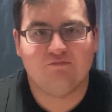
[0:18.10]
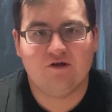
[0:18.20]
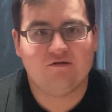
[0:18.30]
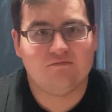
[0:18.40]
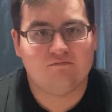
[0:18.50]

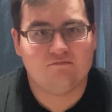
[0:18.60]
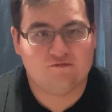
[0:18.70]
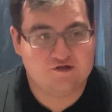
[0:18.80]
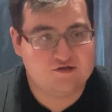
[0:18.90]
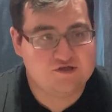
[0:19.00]
been
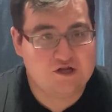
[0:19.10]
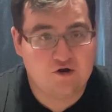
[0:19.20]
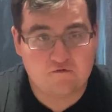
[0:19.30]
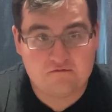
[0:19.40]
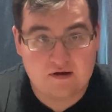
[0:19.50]
since
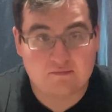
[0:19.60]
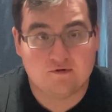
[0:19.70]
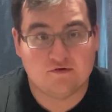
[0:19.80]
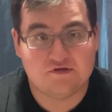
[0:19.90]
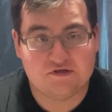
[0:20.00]

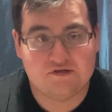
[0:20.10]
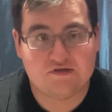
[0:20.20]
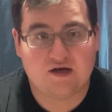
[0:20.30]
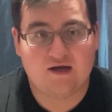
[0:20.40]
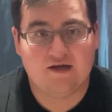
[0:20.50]
November
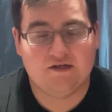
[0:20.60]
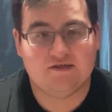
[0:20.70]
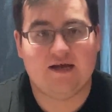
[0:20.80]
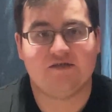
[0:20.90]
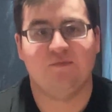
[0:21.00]
since I
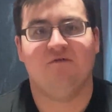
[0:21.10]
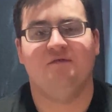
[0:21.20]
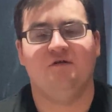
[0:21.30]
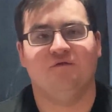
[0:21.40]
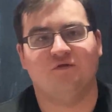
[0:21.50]
last made a
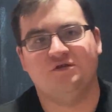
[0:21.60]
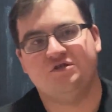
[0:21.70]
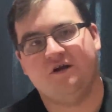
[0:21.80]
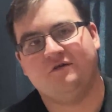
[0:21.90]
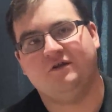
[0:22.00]
video for this
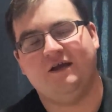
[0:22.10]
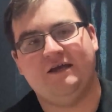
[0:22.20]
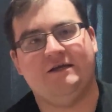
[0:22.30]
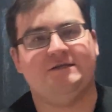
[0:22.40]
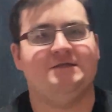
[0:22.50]
channel,
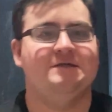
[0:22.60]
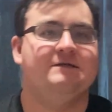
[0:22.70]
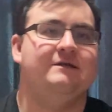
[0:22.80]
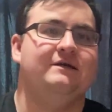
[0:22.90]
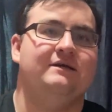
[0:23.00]
and
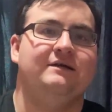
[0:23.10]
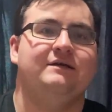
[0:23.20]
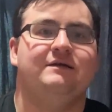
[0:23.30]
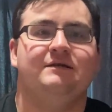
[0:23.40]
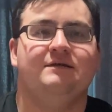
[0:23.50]

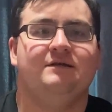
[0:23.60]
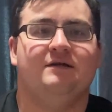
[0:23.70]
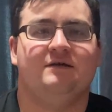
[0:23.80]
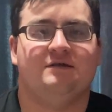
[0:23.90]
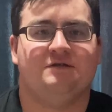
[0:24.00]

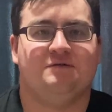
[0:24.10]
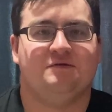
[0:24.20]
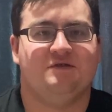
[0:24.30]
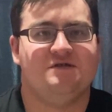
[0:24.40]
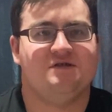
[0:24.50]
uh,
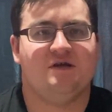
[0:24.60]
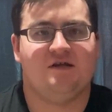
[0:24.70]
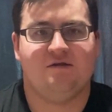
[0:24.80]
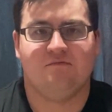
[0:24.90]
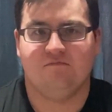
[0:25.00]
since
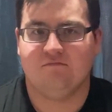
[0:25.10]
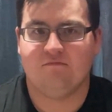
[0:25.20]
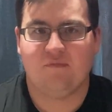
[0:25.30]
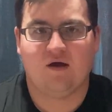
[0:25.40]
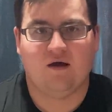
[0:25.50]
then
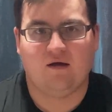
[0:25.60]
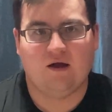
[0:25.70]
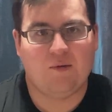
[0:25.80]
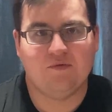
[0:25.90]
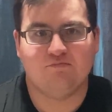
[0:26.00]
uh,
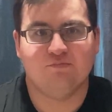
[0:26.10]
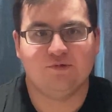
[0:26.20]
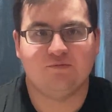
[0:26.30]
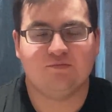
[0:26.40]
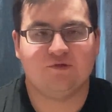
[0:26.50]
I've been
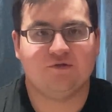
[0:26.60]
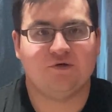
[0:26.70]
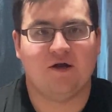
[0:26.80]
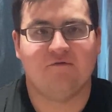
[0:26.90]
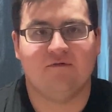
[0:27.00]

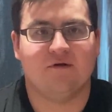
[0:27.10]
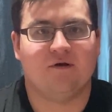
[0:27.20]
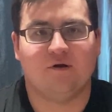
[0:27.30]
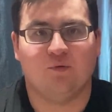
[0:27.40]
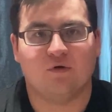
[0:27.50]
trying to
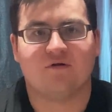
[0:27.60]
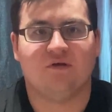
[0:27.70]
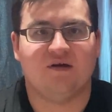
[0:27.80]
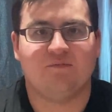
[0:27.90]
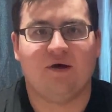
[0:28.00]
figure out a work
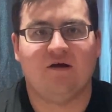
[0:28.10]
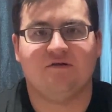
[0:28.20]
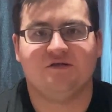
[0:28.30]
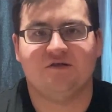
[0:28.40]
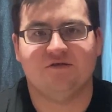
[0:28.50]
life
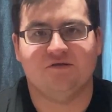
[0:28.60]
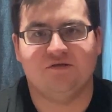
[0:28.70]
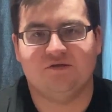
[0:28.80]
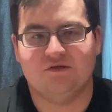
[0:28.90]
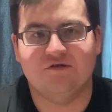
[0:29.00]
balance
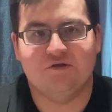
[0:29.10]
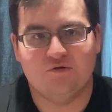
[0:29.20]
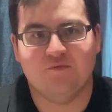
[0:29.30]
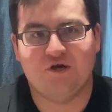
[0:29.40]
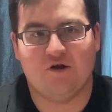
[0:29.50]
because this
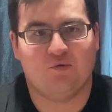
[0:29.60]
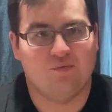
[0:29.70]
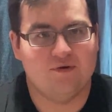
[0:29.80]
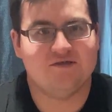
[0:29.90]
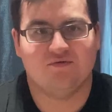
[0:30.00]
YouTube channel
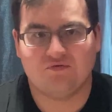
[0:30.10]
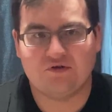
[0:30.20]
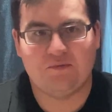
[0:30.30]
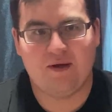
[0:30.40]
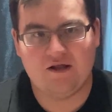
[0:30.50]
wasn't
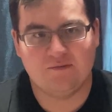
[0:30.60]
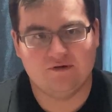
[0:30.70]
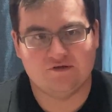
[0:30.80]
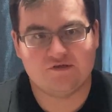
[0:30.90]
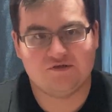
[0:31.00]
really paying the
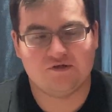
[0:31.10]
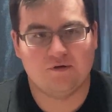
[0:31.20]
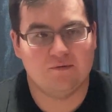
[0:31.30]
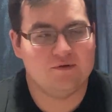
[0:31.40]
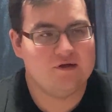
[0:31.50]
bills.
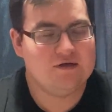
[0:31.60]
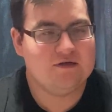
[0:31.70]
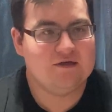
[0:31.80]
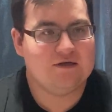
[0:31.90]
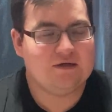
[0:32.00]
So,
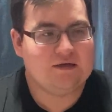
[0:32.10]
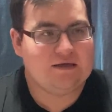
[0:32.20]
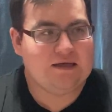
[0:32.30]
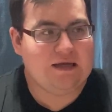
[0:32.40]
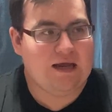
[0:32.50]

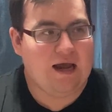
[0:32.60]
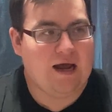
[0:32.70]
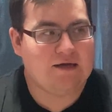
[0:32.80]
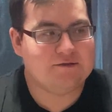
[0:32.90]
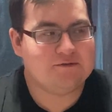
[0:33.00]

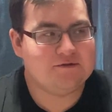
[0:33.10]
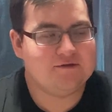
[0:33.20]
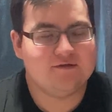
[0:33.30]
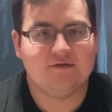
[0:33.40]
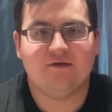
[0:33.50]
yeah.
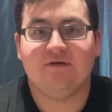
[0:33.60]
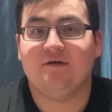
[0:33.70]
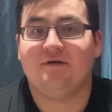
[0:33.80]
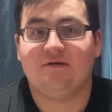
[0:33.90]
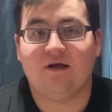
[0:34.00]

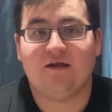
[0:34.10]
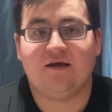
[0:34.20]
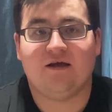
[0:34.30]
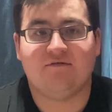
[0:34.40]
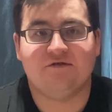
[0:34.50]
Now that I
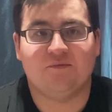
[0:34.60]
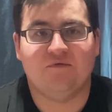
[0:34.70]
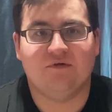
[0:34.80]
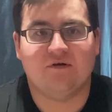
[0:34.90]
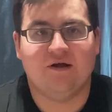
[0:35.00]
got something
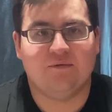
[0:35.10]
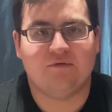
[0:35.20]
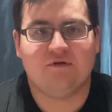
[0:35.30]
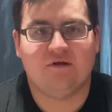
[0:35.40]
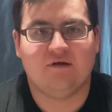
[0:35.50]
figured out,
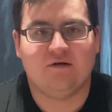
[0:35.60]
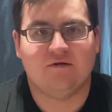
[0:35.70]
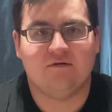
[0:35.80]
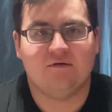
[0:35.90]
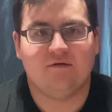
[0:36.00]

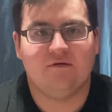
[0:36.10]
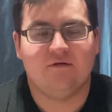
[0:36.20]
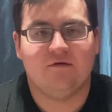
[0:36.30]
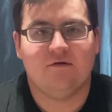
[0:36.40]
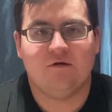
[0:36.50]
uh,
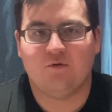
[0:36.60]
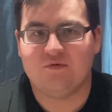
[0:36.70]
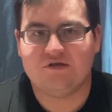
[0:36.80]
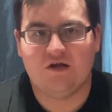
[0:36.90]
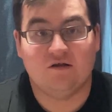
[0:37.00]
you're going
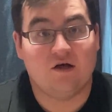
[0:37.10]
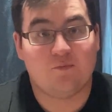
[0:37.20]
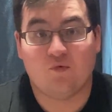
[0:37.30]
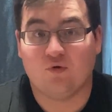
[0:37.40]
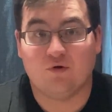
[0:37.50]
to be seeing a
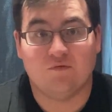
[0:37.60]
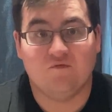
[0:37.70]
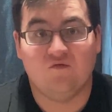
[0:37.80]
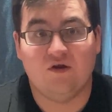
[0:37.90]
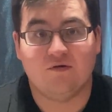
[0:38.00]
lot more
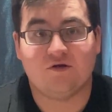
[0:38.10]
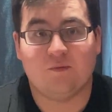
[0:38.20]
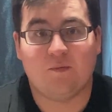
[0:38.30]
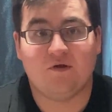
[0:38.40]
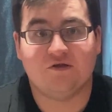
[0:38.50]
videos
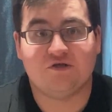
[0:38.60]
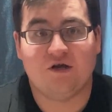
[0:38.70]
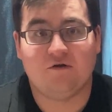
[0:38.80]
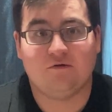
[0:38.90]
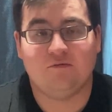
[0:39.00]
come up on this
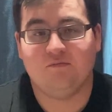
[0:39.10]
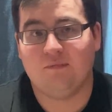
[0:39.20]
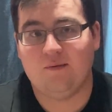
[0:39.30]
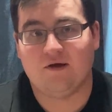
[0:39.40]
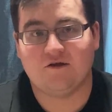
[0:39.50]
channel.
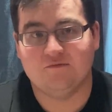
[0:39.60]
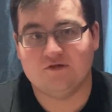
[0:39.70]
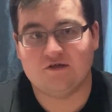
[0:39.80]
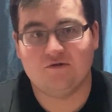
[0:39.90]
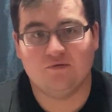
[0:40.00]
Maybe I can
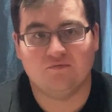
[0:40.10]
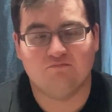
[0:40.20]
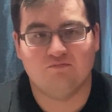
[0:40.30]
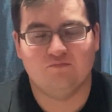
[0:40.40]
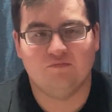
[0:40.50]
stick to
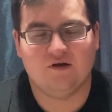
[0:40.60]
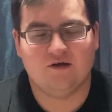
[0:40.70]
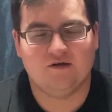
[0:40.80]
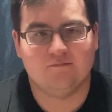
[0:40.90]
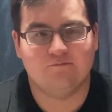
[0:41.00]
a
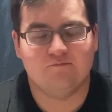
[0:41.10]
uh,